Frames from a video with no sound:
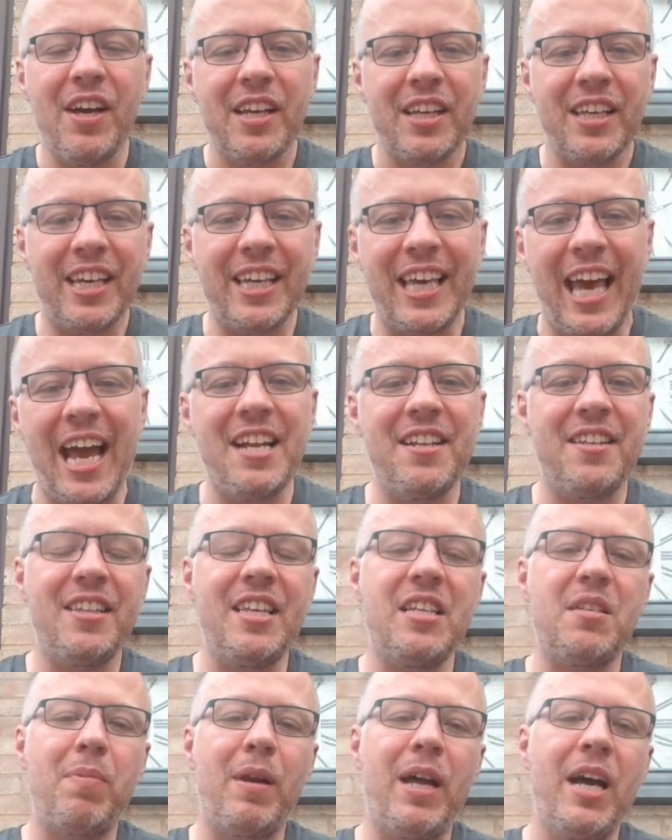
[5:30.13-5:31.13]
can get into
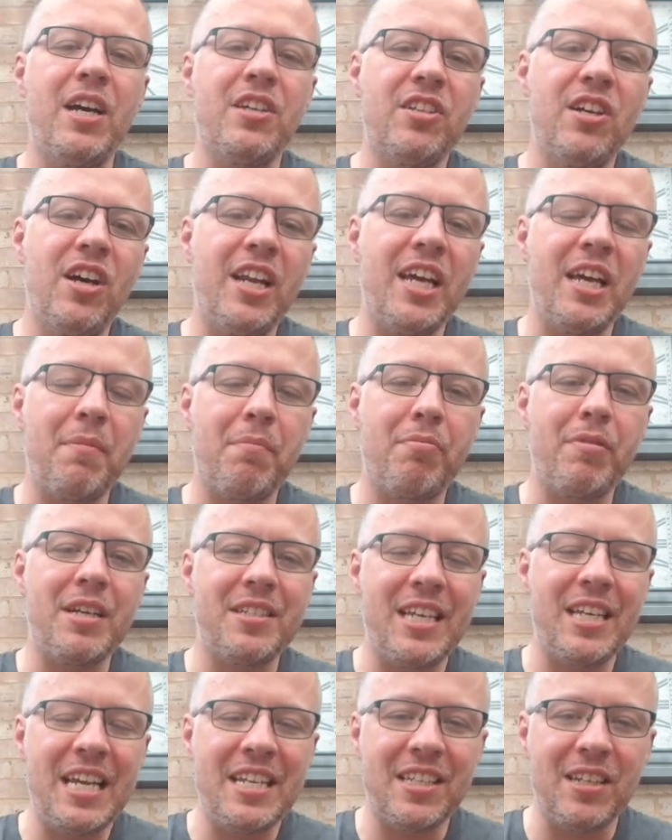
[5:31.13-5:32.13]
these players early in
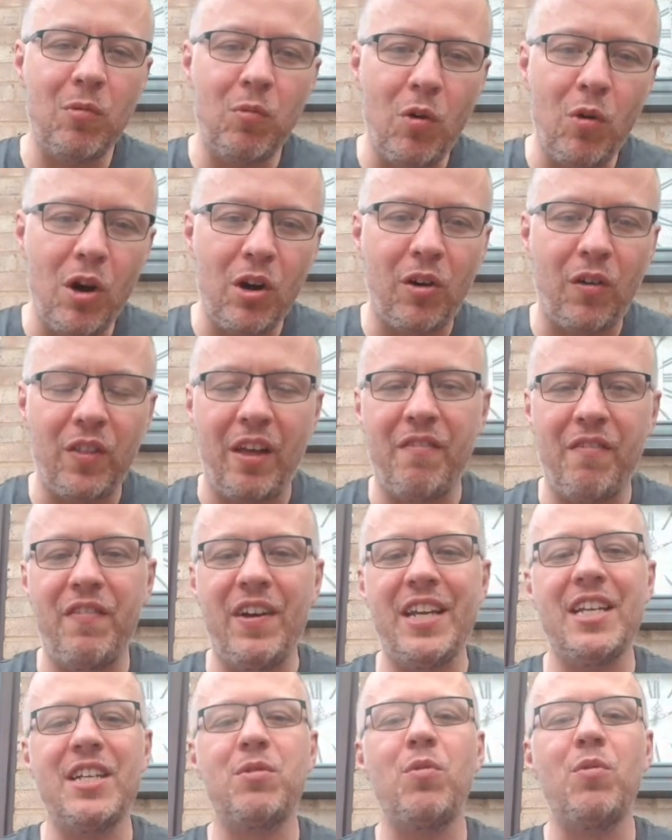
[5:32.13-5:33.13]
pre-season and work on their
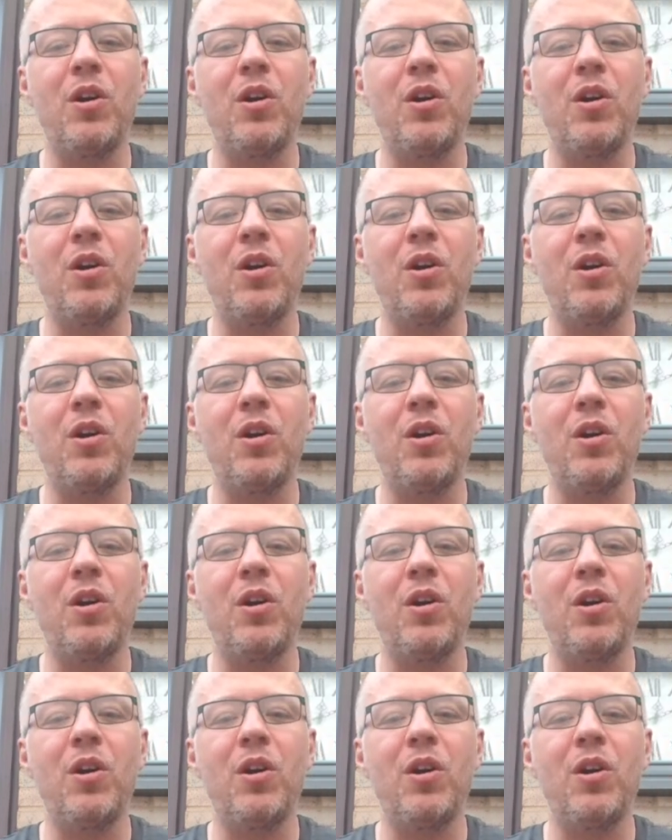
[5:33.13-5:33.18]
fitness,